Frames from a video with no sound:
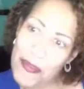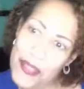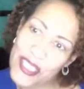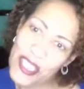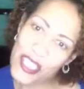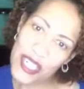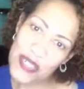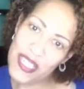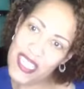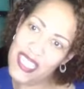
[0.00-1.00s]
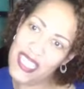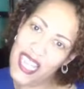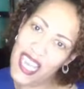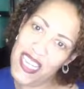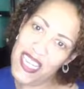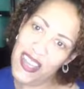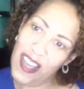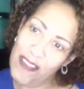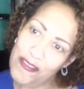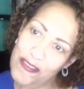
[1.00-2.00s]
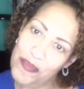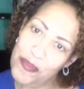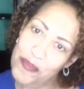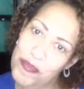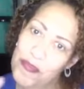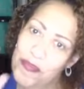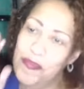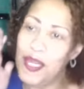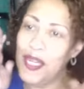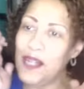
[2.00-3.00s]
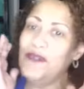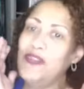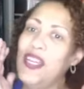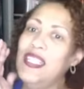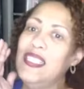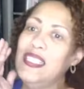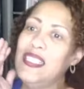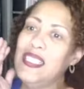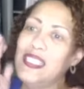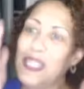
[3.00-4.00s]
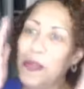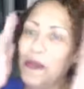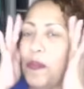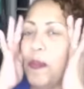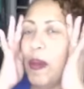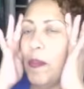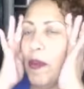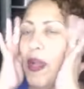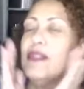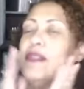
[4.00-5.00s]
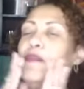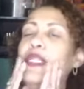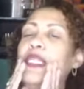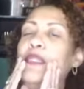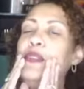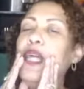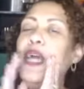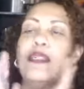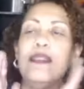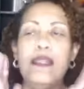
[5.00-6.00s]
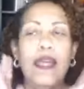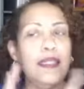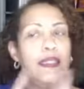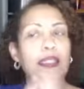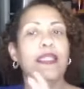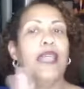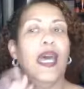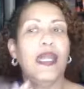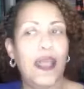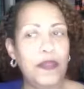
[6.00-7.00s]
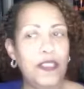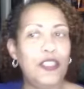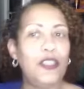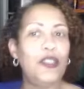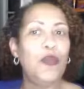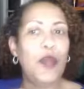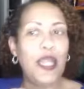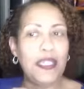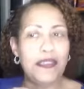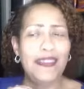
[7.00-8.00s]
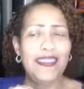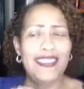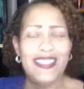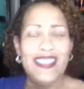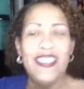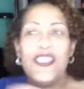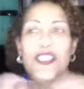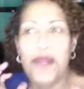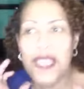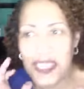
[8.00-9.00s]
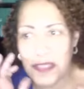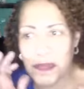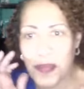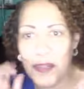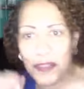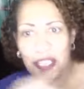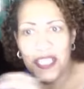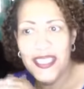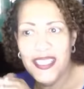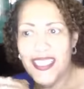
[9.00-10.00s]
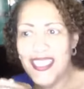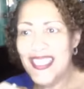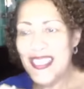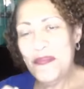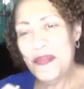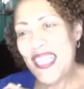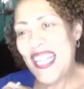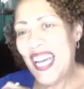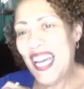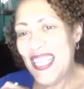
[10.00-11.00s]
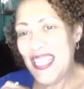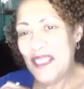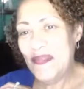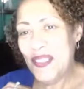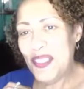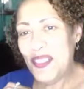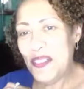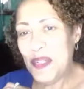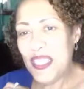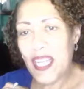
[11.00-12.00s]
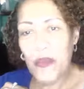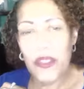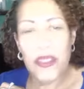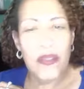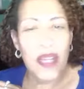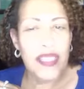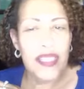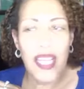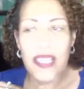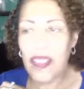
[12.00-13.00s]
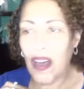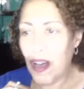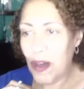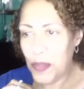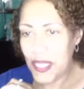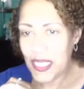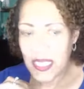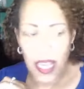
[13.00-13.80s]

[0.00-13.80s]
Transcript: this is Sharen D signing off. Bare-faced, except for my brows and my lips. I could not take that. That was just too much. Too much exposure. But I enjoy my time with you guys as always.